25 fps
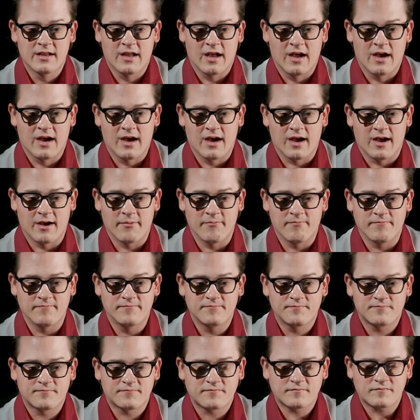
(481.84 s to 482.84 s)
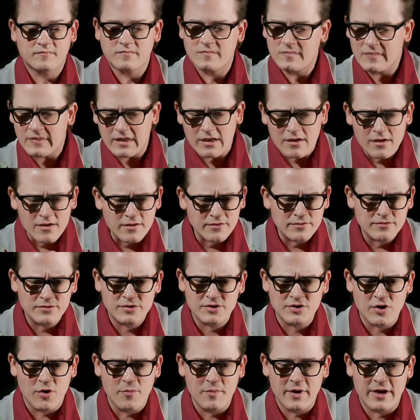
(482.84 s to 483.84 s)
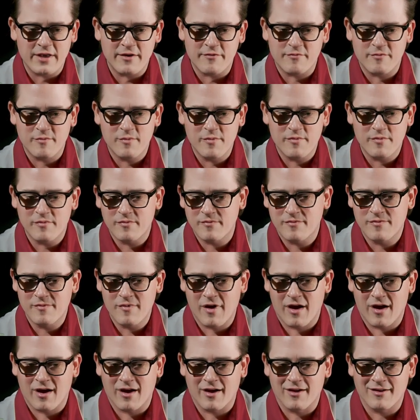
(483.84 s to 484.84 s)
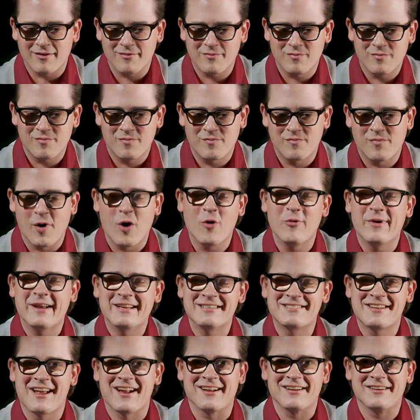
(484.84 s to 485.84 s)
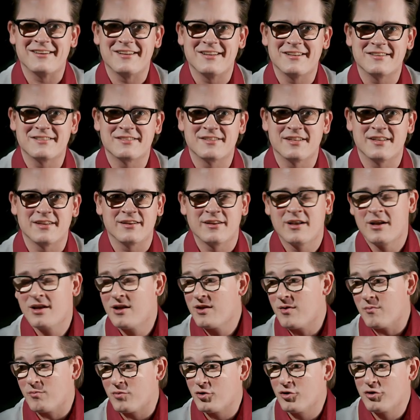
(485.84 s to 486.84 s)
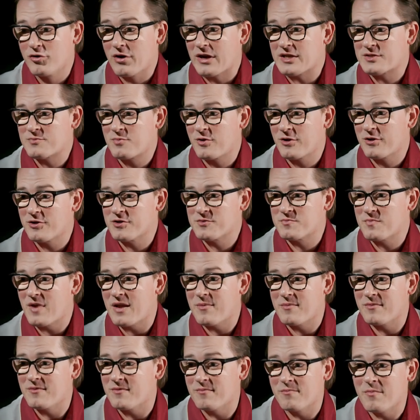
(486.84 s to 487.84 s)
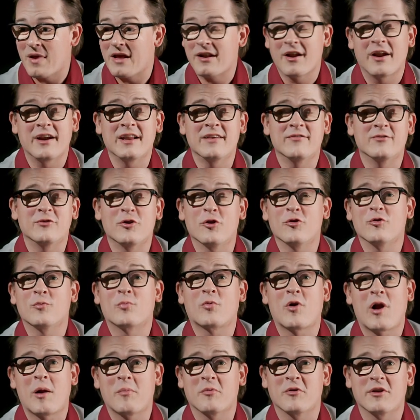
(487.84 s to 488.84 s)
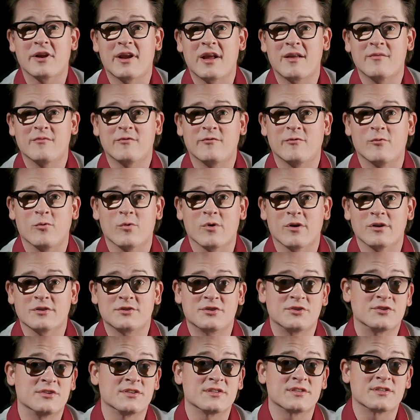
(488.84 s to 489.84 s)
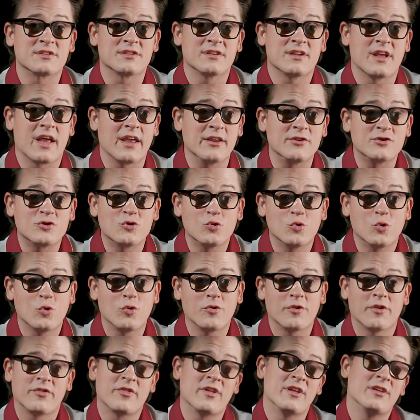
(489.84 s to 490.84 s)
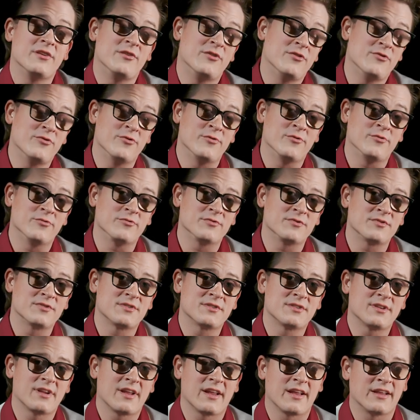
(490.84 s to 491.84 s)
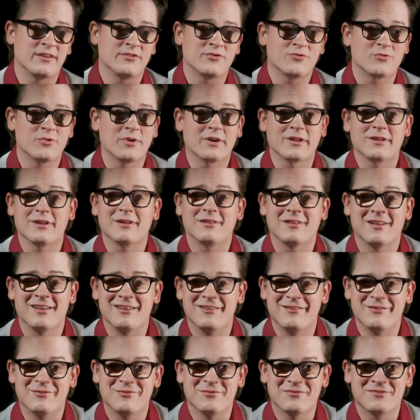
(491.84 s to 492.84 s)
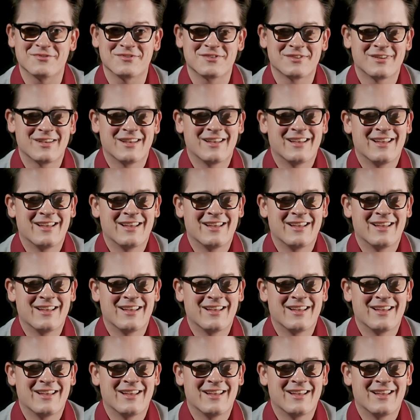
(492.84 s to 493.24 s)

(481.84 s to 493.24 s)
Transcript: Um, so many uh, bowing techniques that bluegrass players may, may not even know the proper name for. It's just a tool that they use, a trick that they use.